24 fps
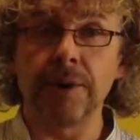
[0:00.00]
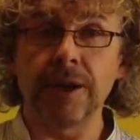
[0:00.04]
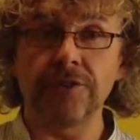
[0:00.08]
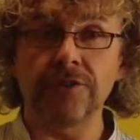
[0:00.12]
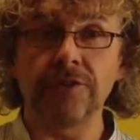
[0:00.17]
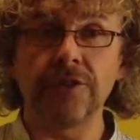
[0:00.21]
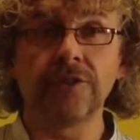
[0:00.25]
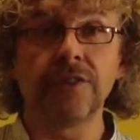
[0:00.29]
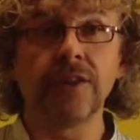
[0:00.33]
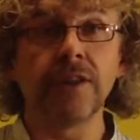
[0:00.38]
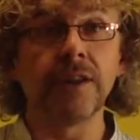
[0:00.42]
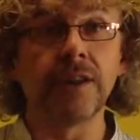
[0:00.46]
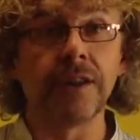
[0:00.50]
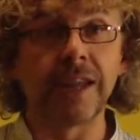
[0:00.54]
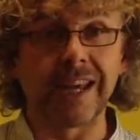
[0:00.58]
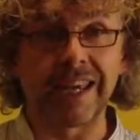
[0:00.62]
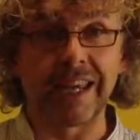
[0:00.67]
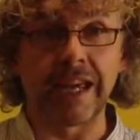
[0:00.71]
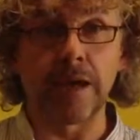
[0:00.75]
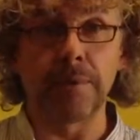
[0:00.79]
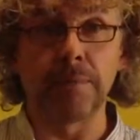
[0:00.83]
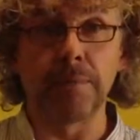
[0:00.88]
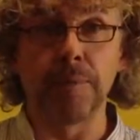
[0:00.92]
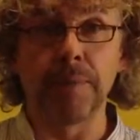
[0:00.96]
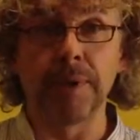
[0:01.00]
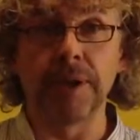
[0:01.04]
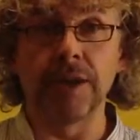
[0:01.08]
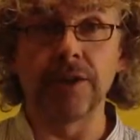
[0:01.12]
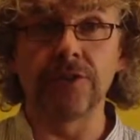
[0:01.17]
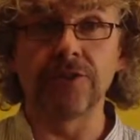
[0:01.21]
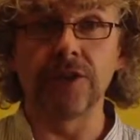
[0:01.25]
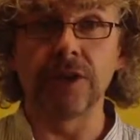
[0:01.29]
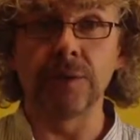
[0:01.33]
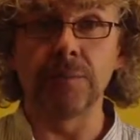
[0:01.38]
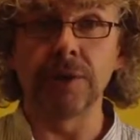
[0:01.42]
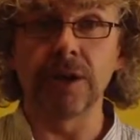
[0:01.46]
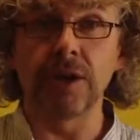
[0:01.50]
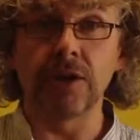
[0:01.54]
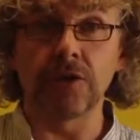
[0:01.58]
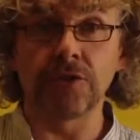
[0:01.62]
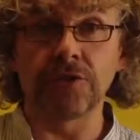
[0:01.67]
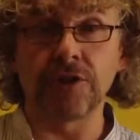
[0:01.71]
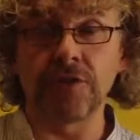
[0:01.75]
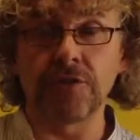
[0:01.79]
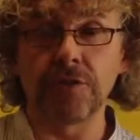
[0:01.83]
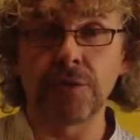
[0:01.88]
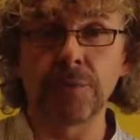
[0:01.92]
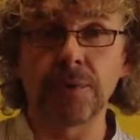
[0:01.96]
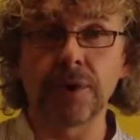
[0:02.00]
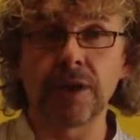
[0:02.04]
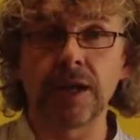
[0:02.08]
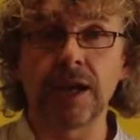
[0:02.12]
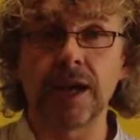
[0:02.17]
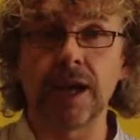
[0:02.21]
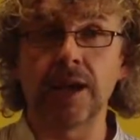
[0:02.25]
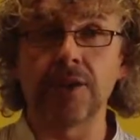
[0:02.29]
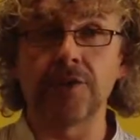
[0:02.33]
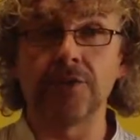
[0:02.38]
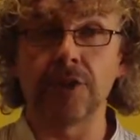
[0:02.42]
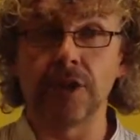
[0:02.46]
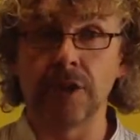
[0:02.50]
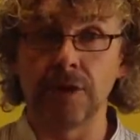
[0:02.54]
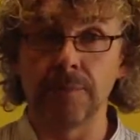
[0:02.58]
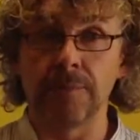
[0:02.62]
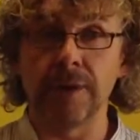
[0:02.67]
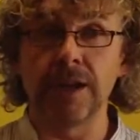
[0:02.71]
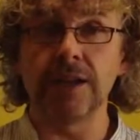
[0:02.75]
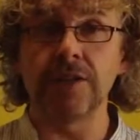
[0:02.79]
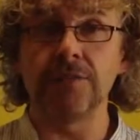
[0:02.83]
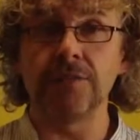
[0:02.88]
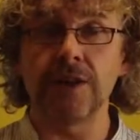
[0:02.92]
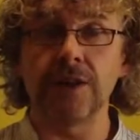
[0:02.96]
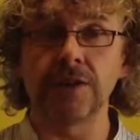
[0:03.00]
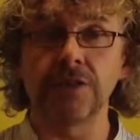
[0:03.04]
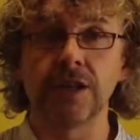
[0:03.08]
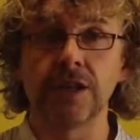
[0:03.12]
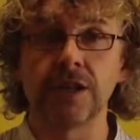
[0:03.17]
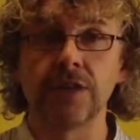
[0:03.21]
their capacity and their capability, because everybody has, in the